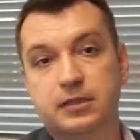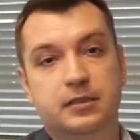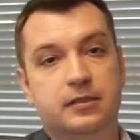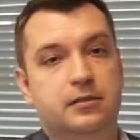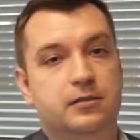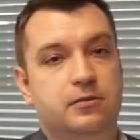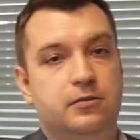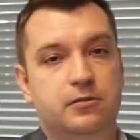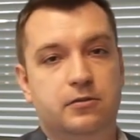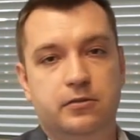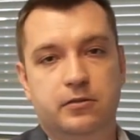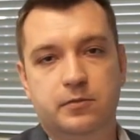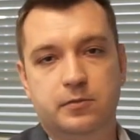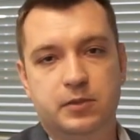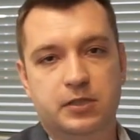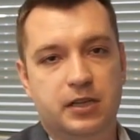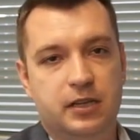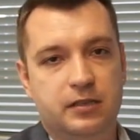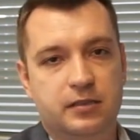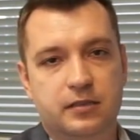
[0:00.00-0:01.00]

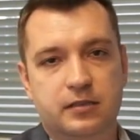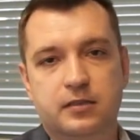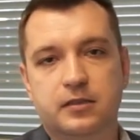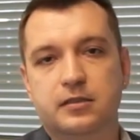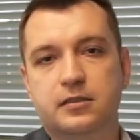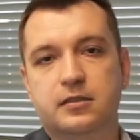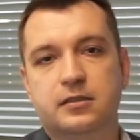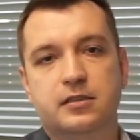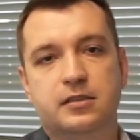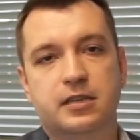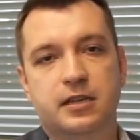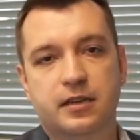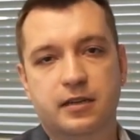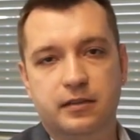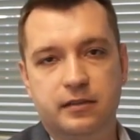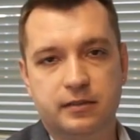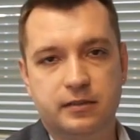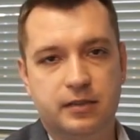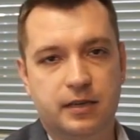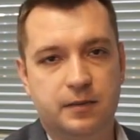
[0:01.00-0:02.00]
circumstances are still
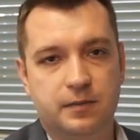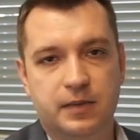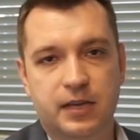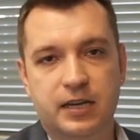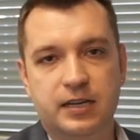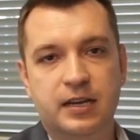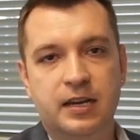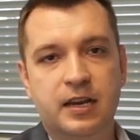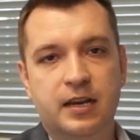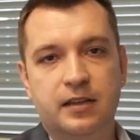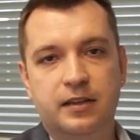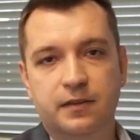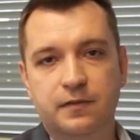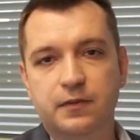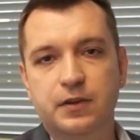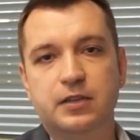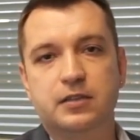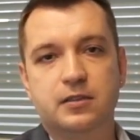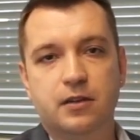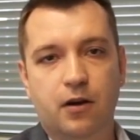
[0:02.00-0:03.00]
the same, that the
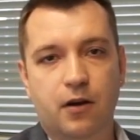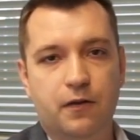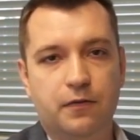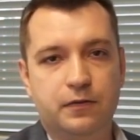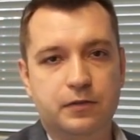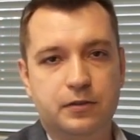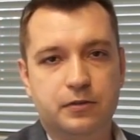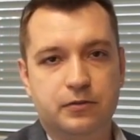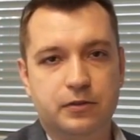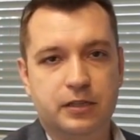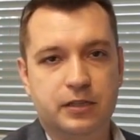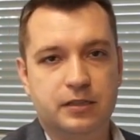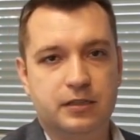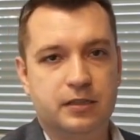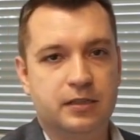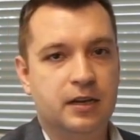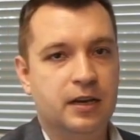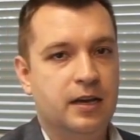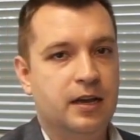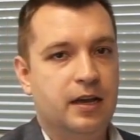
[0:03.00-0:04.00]
visa officer isn't